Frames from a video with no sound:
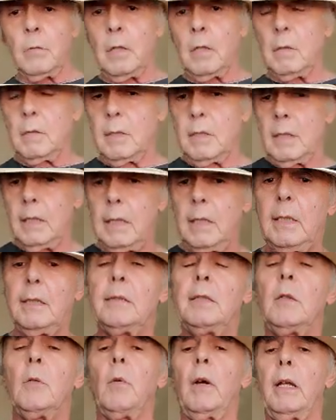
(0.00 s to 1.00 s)
Well,
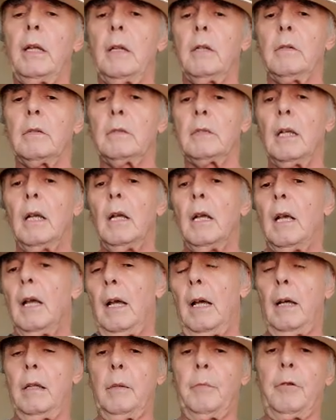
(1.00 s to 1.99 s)
easy way here is
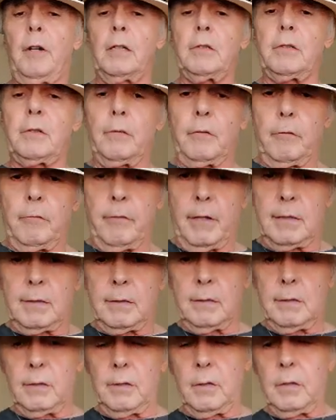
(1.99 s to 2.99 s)
how the prostitute
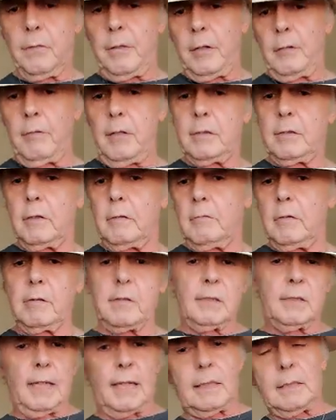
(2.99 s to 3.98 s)
dresses. They dress in real
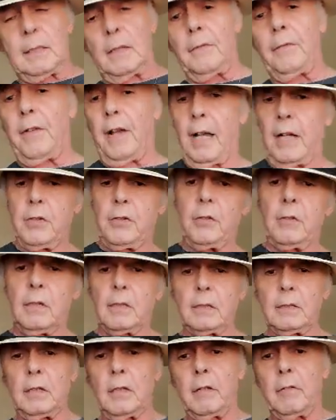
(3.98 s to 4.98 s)
sexy fashion,
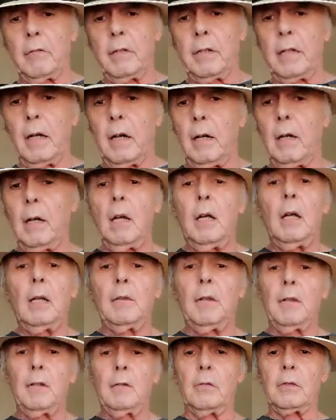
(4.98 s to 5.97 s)
etc. Yeah,
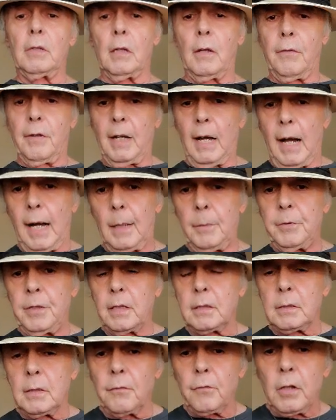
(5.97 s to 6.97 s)
the use of the
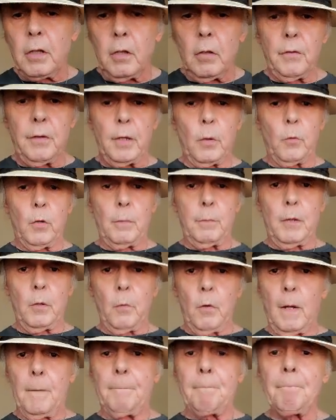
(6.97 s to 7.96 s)
objects of clothing would be
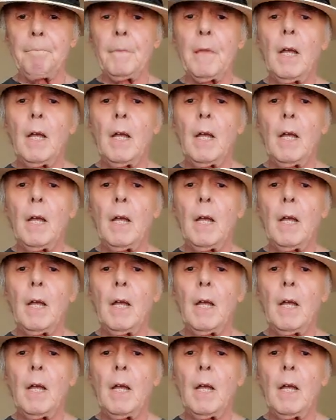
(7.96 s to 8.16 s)
one.